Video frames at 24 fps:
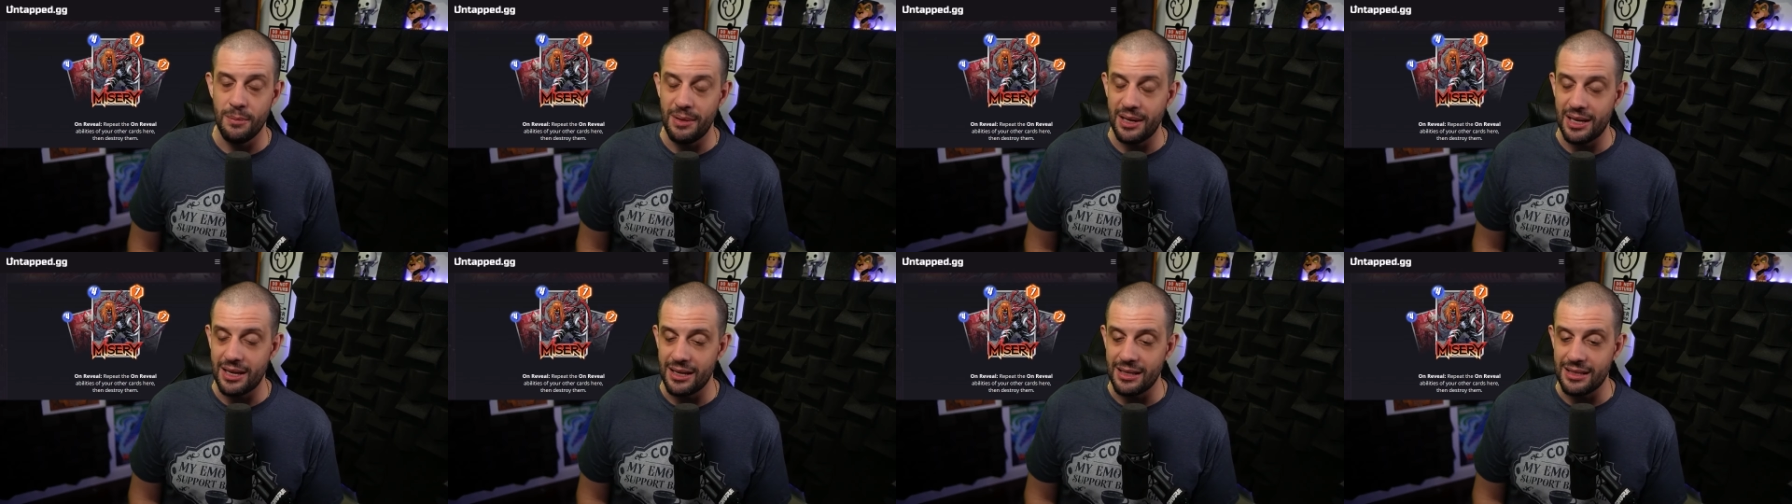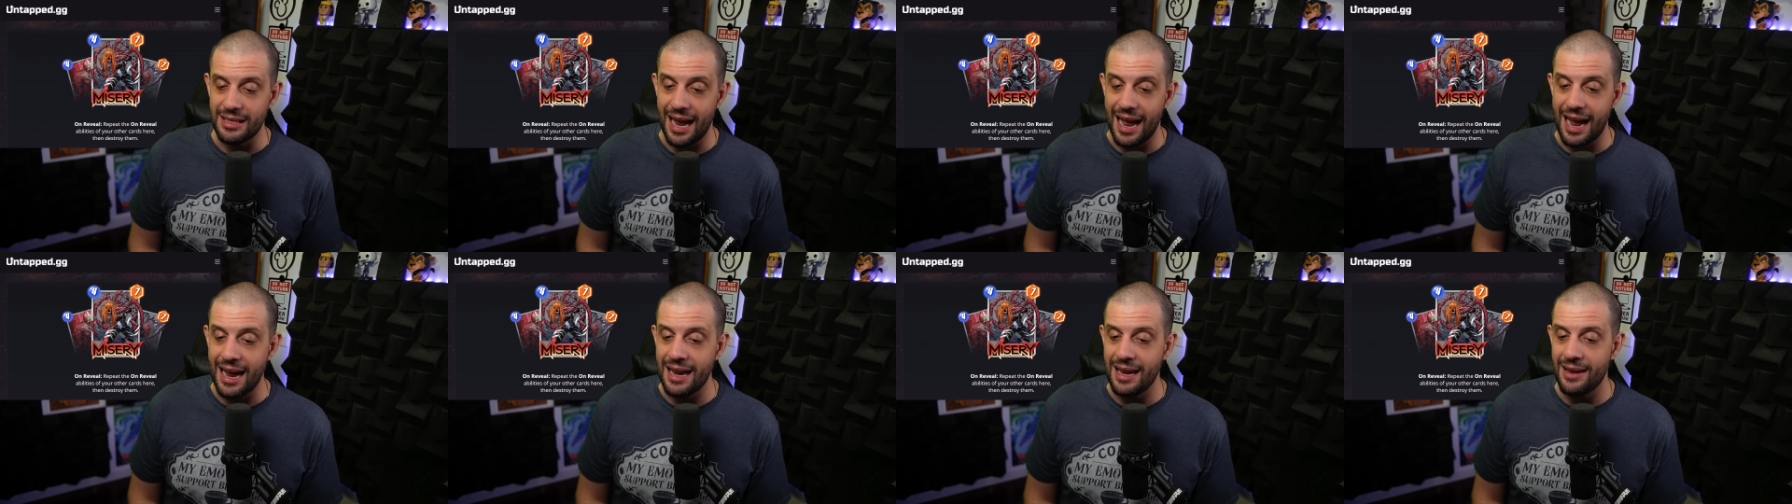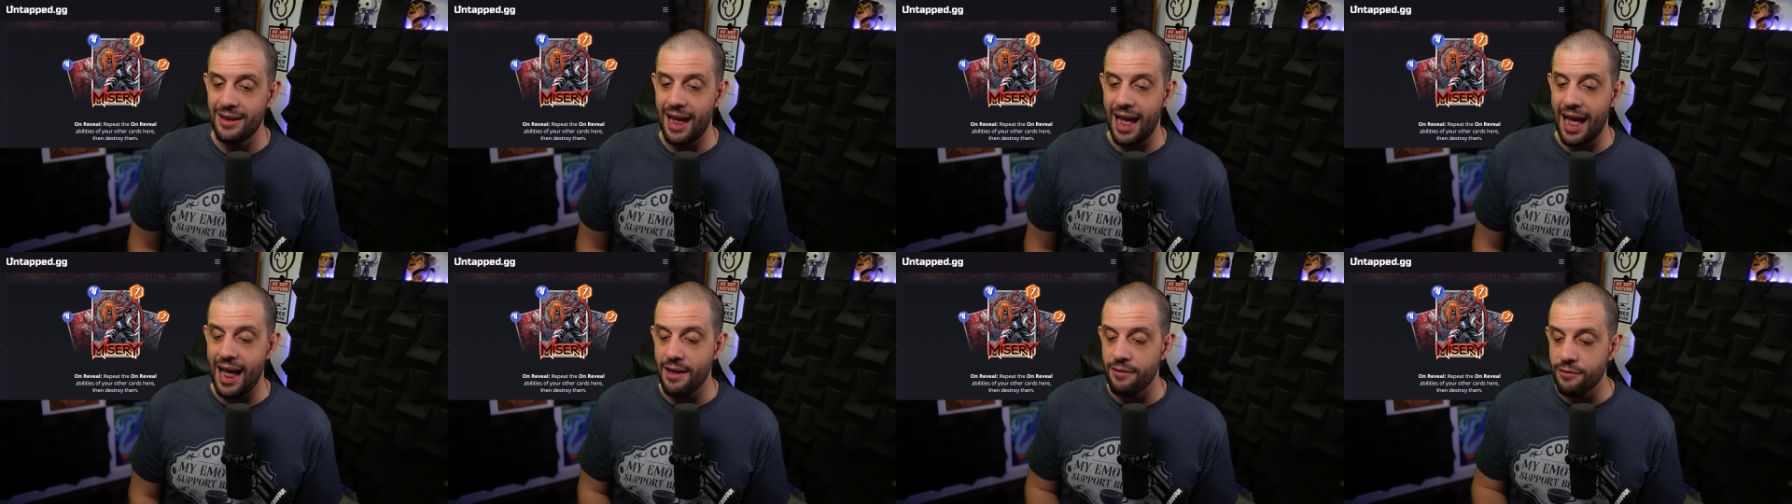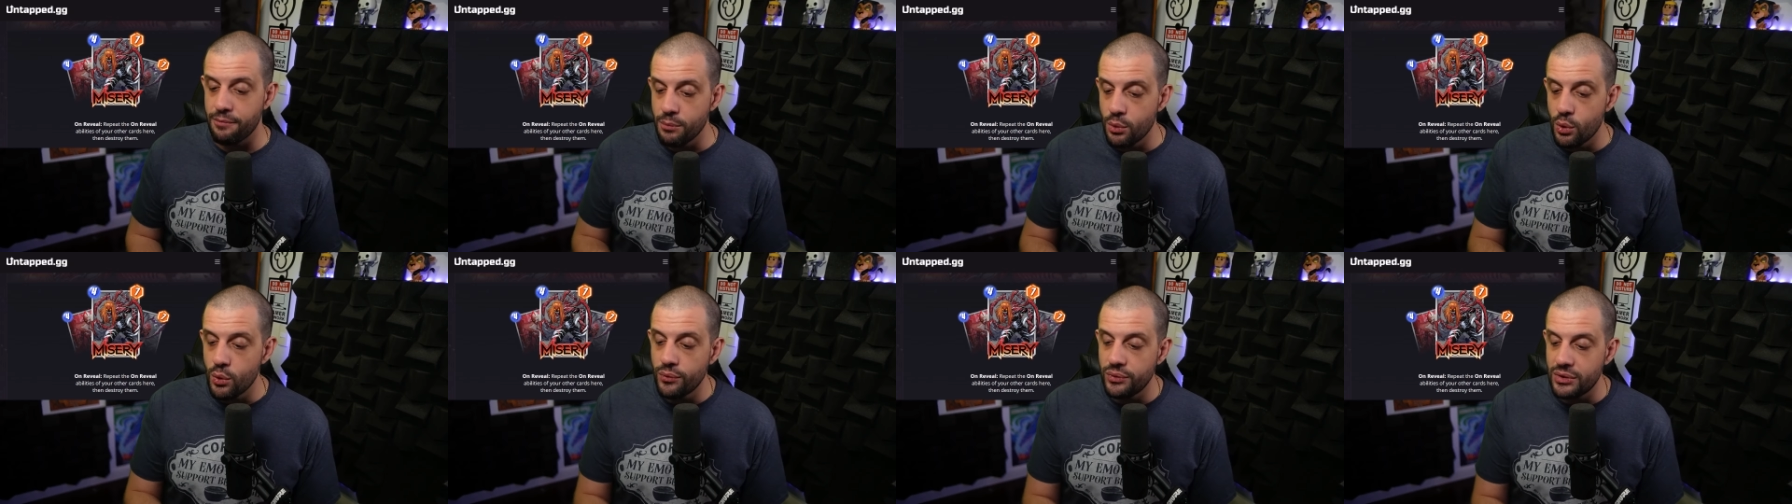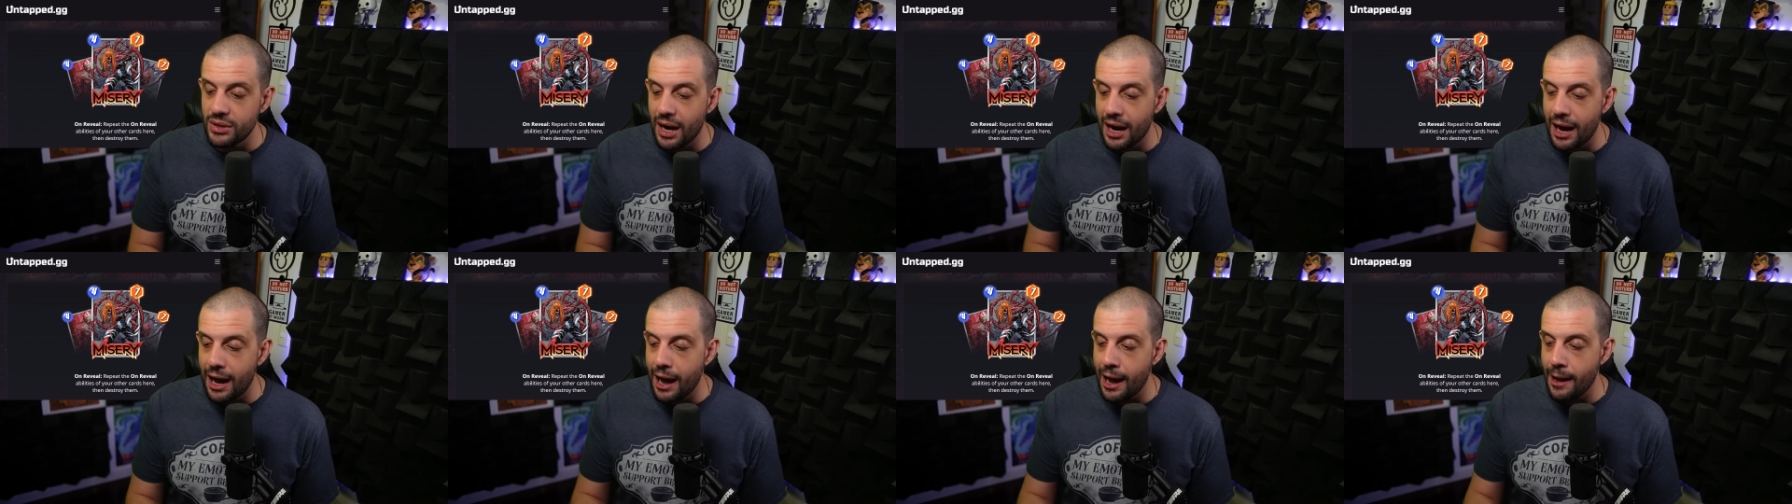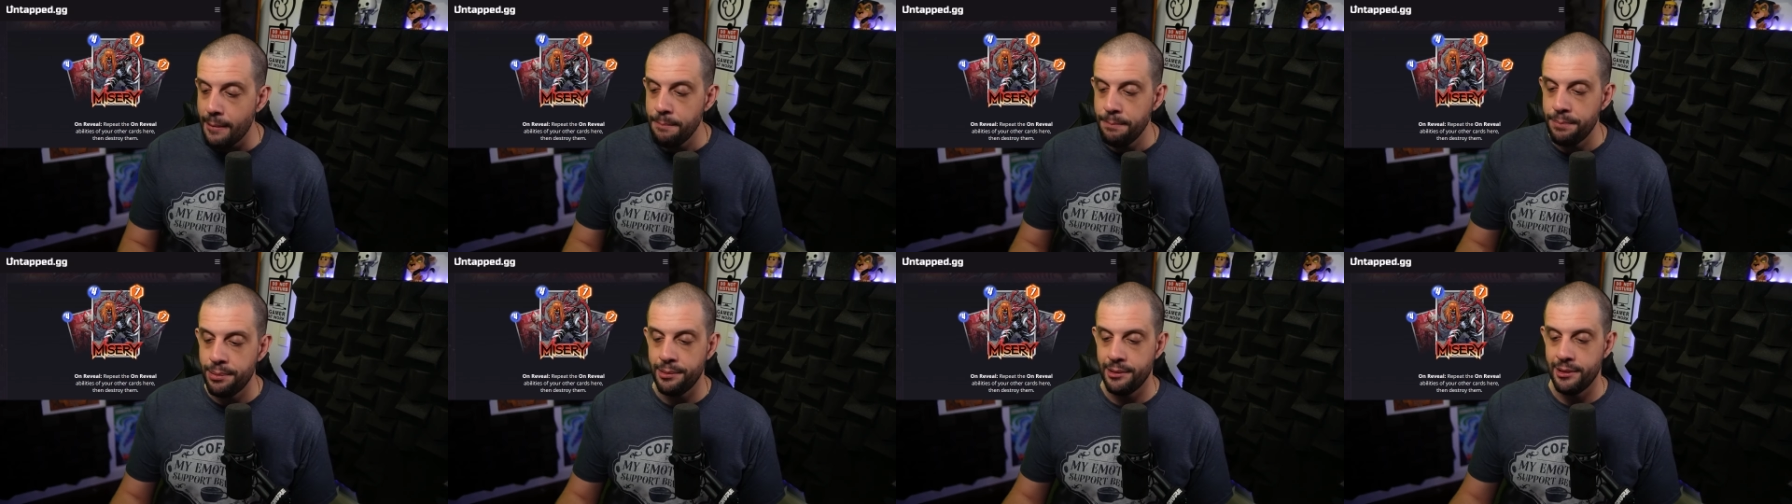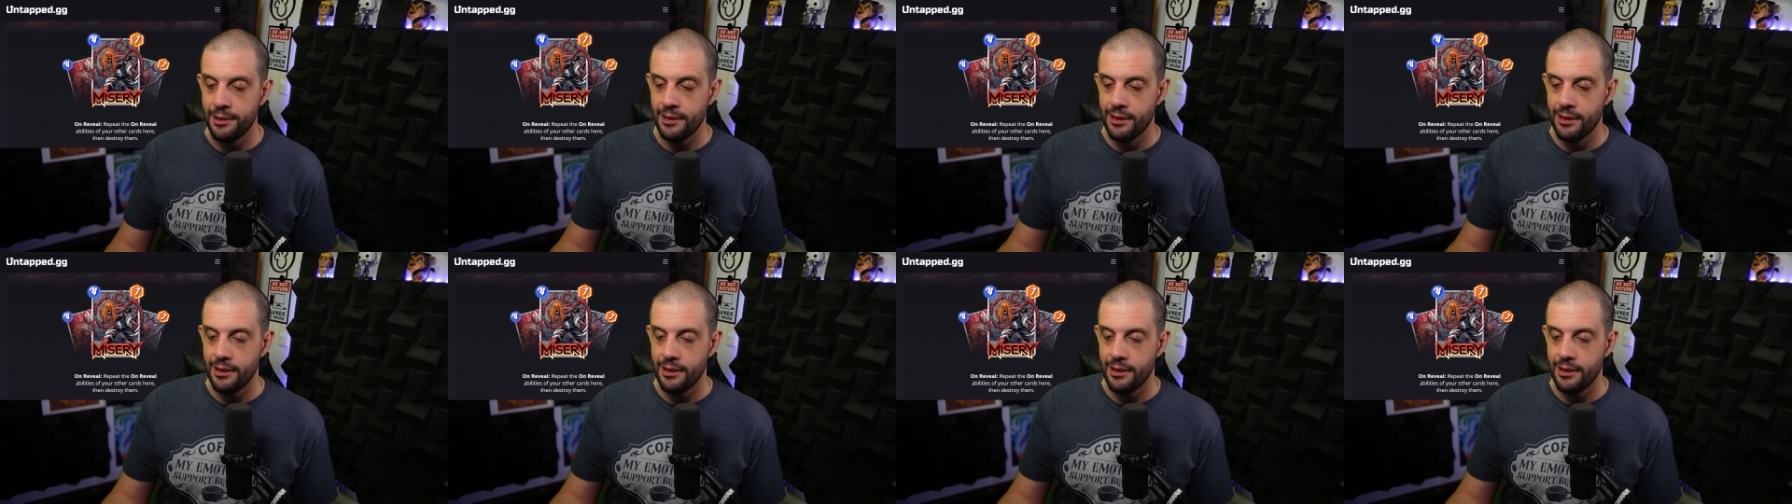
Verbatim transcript: because I, I've moved up